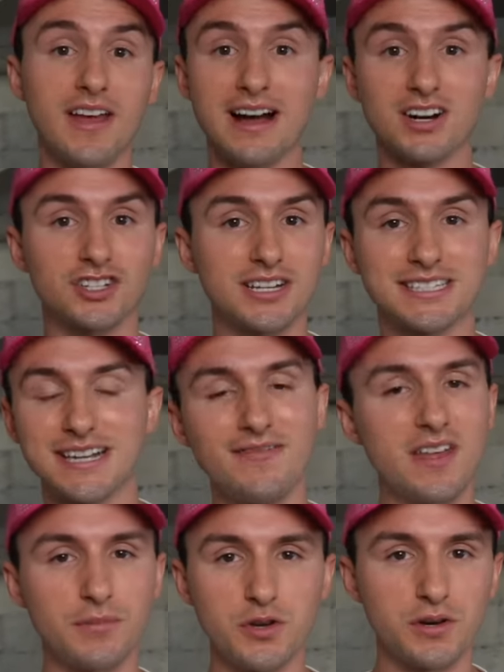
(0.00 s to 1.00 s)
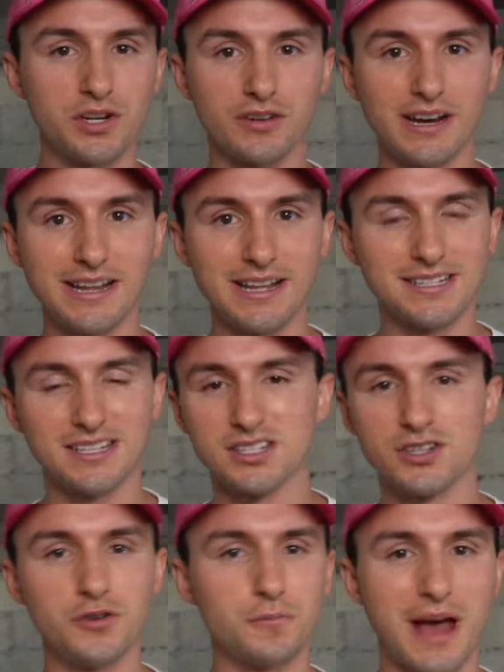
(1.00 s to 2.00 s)
they actually send them new ingredients. It's
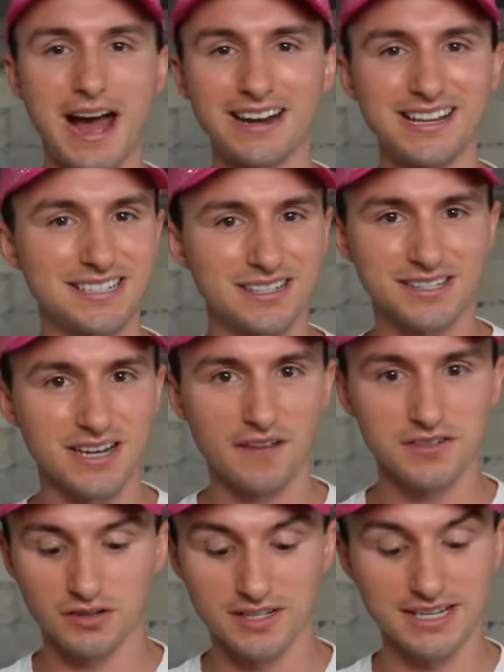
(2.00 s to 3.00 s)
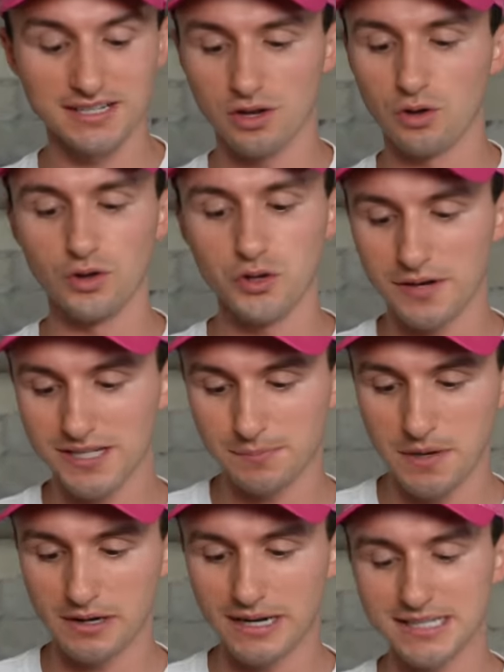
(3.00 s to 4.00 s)
new patties and stuff. So this is a whole new
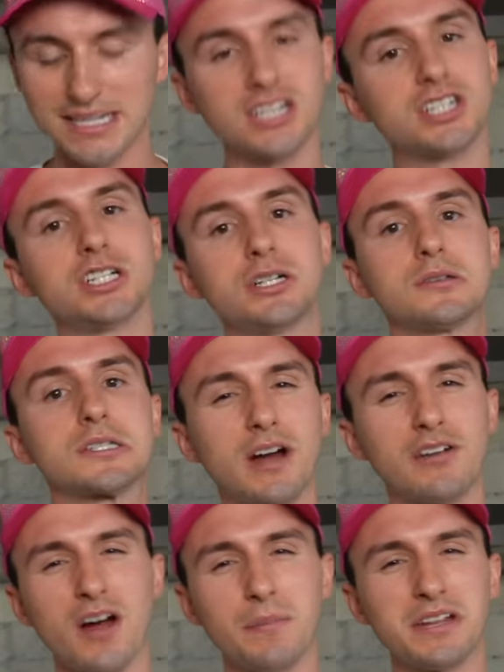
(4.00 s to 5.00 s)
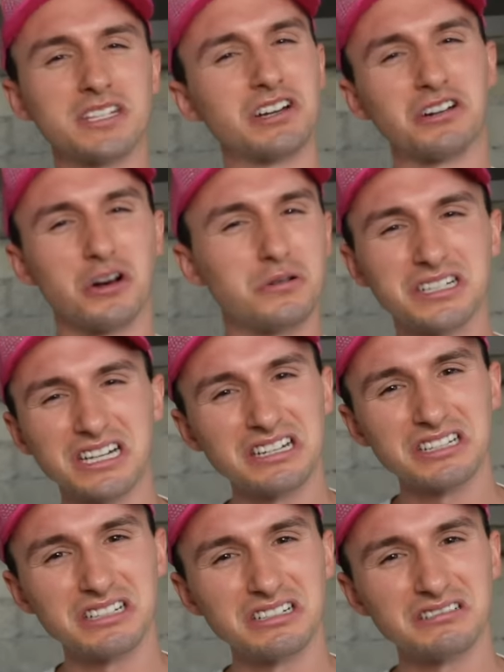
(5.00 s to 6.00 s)
experience. They just use Red Robin as their ghost
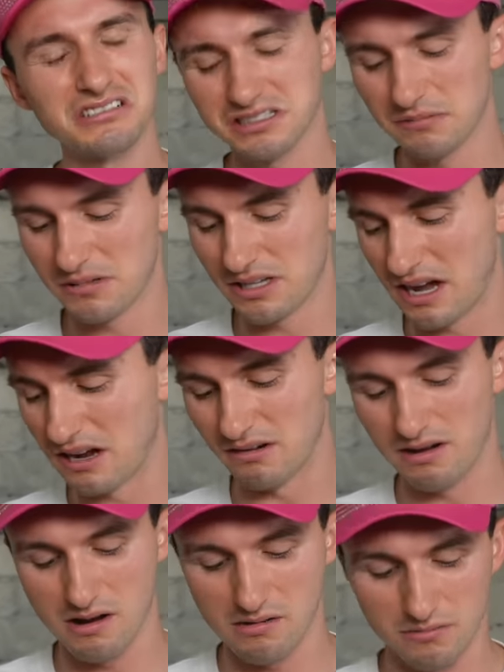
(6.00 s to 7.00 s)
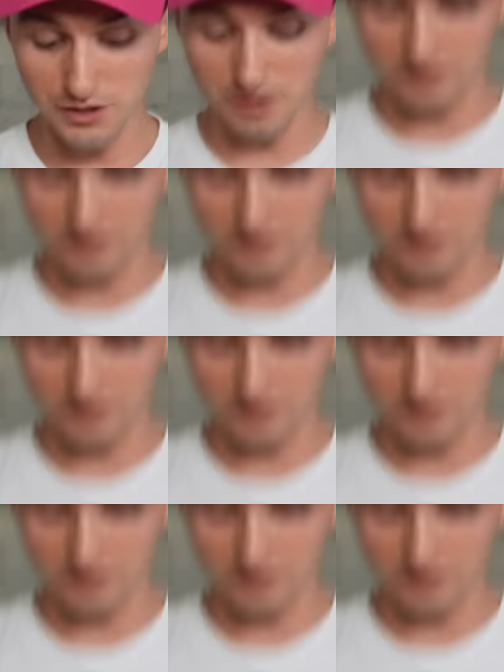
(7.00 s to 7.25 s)
kitchen or something. I don't know. I do